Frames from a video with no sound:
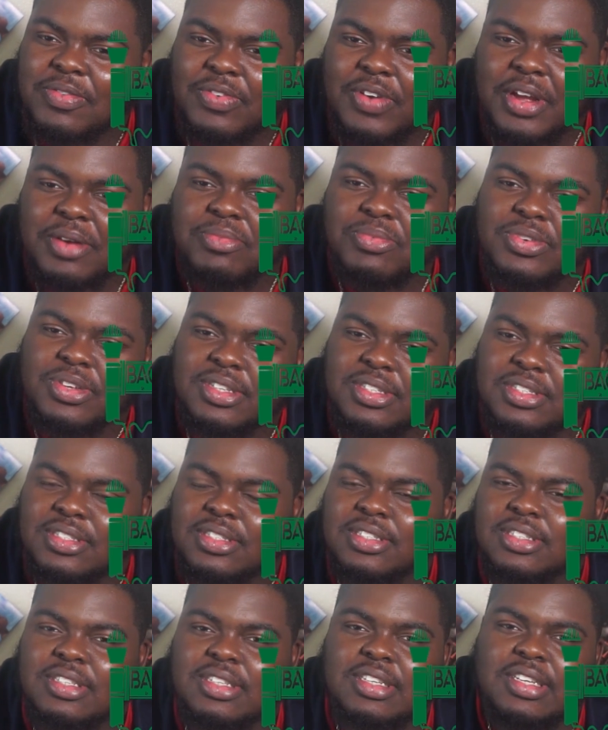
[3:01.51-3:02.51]
frat brothers and
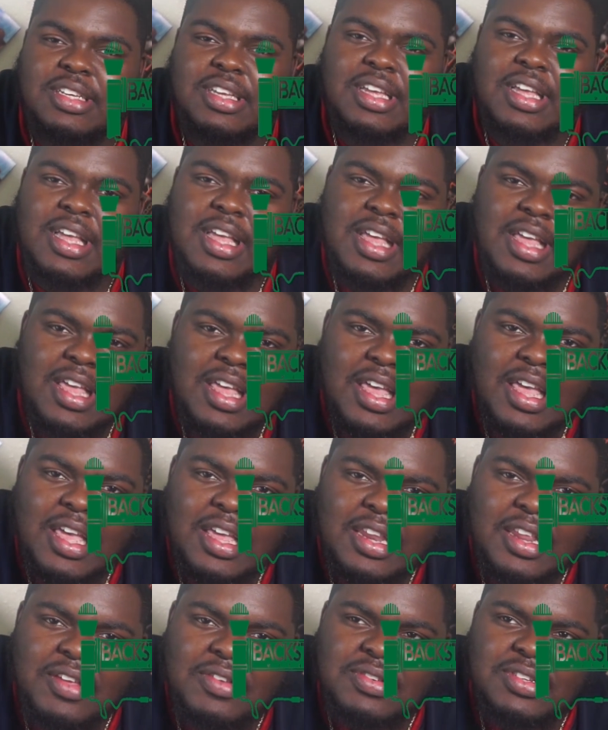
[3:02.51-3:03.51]
shit.
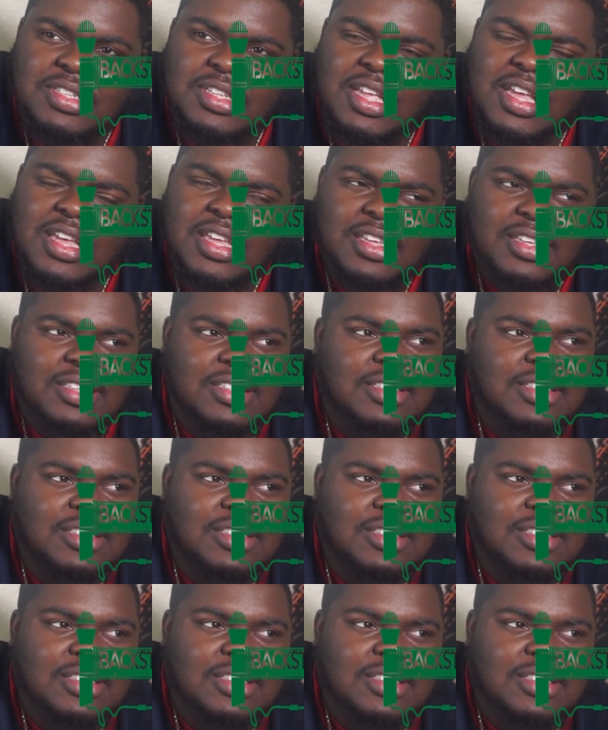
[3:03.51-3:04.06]
And they was like,